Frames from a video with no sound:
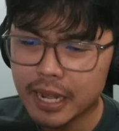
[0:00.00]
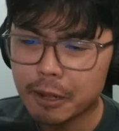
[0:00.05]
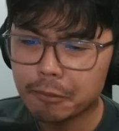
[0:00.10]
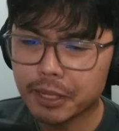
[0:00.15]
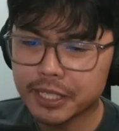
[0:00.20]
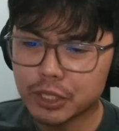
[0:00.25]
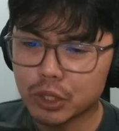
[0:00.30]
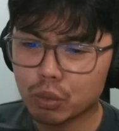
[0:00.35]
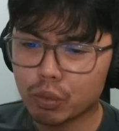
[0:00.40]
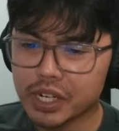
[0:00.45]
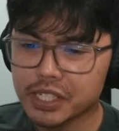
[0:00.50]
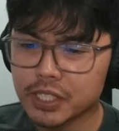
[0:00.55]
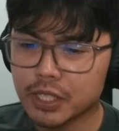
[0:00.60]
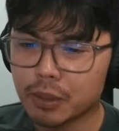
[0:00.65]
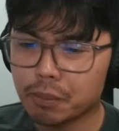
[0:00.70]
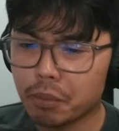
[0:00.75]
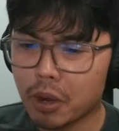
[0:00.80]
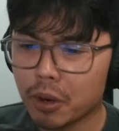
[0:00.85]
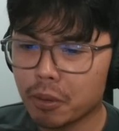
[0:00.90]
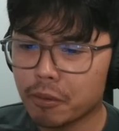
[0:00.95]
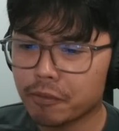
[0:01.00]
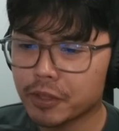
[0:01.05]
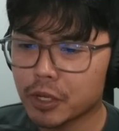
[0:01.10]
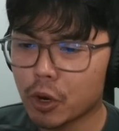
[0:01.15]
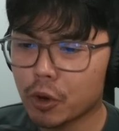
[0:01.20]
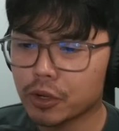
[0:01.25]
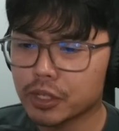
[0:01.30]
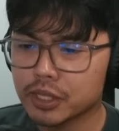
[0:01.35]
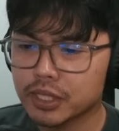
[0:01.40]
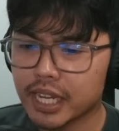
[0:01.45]
Place the rest at the bottom of the
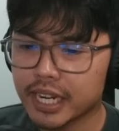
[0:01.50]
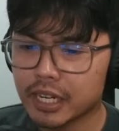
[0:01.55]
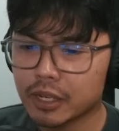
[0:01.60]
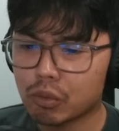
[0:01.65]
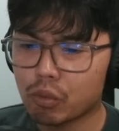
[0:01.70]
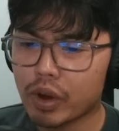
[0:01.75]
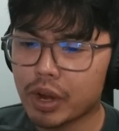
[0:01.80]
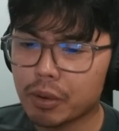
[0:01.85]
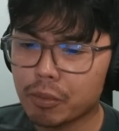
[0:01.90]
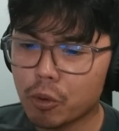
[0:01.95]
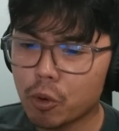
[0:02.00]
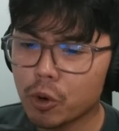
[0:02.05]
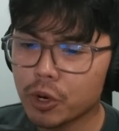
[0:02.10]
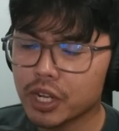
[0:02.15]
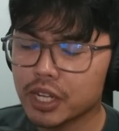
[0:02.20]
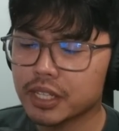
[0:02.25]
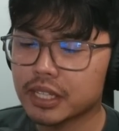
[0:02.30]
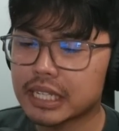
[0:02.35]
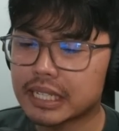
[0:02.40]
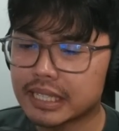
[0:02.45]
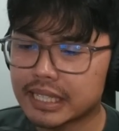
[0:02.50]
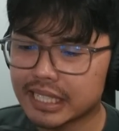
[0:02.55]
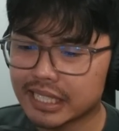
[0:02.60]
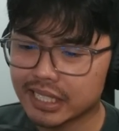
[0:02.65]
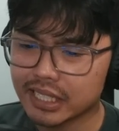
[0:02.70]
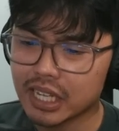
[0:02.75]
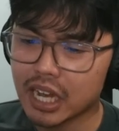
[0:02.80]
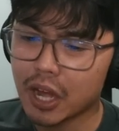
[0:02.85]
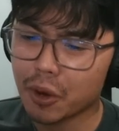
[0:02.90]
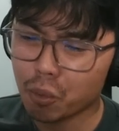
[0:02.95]
owner's deck in random order, then
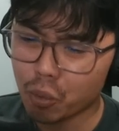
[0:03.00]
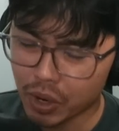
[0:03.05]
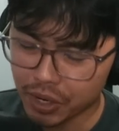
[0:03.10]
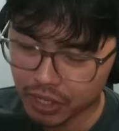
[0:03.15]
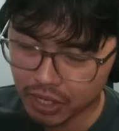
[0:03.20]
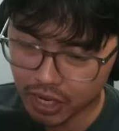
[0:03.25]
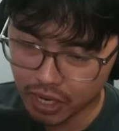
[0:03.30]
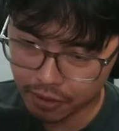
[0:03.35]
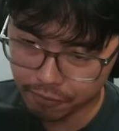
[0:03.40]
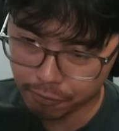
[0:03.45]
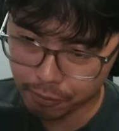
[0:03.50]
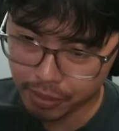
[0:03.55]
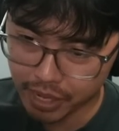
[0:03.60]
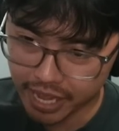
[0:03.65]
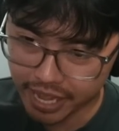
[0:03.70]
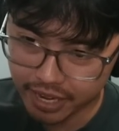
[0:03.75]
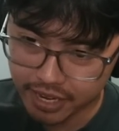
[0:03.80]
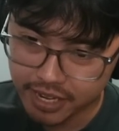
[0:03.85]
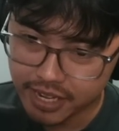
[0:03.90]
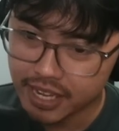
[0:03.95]
discard 1 card from your hand.